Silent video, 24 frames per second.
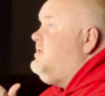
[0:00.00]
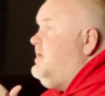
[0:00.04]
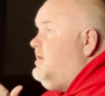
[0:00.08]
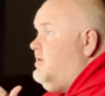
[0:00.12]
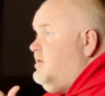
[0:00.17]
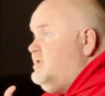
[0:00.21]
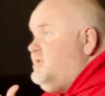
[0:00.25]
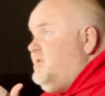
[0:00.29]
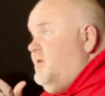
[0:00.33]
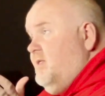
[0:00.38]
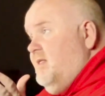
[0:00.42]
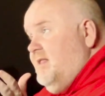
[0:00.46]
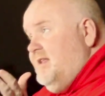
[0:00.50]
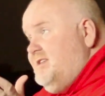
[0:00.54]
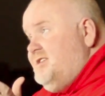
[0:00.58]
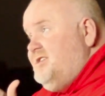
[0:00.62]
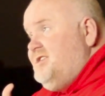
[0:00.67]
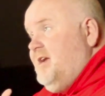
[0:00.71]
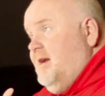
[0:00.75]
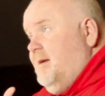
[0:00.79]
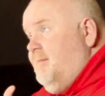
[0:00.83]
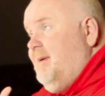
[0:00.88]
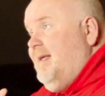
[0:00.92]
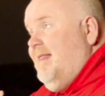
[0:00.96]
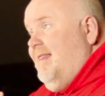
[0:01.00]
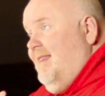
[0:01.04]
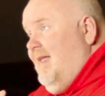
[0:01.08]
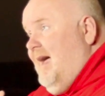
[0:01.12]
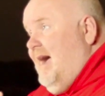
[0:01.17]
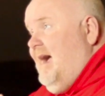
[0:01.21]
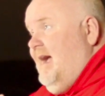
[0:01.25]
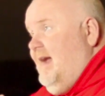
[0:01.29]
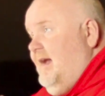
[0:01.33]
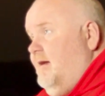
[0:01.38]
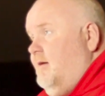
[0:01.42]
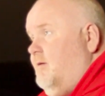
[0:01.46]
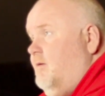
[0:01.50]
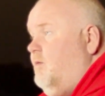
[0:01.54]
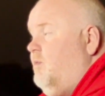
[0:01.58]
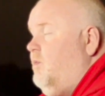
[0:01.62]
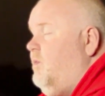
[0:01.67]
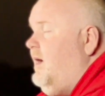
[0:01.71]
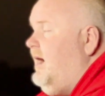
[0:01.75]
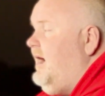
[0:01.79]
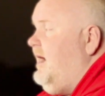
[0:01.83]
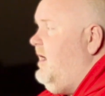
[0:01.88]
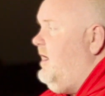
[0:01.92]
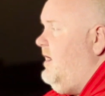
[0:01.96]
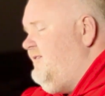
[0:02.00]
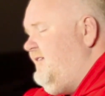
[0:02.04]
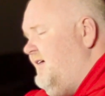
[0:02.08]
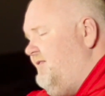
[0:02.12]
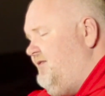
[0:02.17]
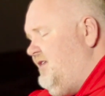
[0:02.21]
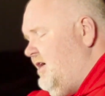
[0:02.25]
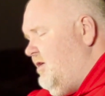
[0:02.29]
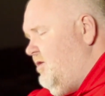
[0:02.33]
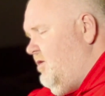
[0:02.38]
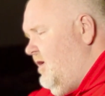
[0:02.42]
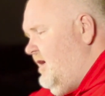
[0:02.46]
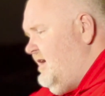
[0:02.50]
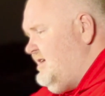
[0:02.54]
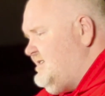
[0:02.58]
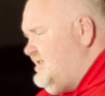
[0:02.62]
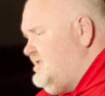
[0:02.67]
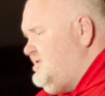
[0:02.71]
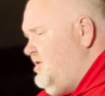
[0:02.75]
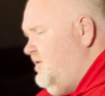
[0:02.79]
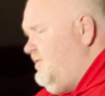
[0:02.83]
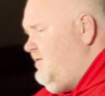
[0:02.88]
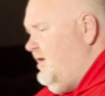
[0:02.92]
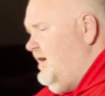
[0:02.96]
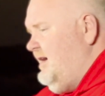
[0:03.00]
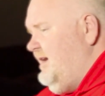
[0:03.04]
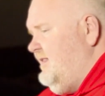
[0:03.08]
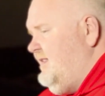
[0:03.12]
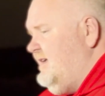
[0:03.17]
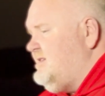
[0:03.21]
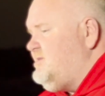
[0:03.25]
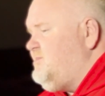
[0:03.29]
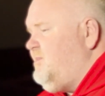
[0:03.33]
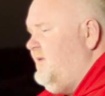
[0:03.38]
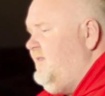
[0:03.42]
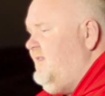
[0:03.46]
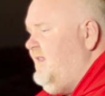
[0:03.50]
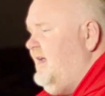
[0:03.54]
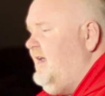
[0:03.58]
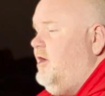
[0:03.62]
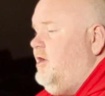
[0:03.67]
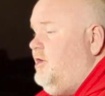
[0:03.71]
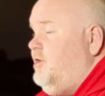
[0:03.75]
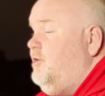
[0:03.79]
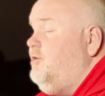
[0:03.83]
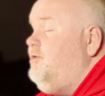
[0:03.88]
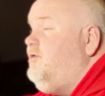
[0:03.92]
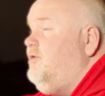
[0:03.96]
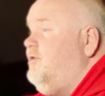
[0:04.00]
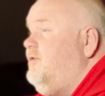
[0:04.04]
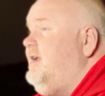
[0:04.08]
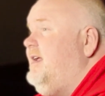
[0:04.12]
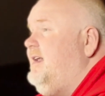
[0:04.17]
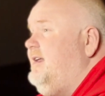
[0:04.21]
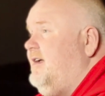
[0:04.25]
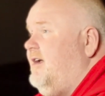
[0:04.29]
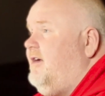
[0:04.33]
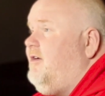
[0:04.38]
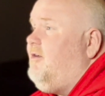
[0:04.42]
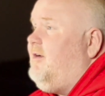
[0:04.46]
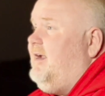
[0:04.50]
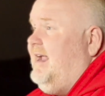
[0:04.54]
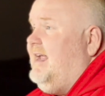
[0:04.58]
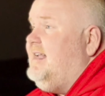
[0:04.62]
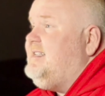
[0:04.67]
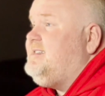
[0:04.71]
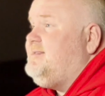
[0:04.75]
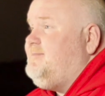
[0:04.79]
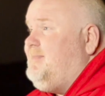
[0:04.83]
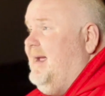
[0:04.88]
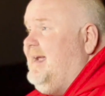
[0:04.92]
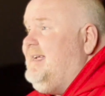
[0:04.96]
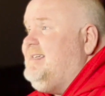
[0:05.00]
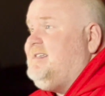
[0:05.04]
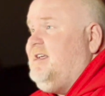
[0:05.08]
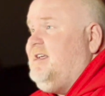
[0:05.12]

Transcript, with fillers: there's a legitimate line where if it crosses over into this one, then you do need to create space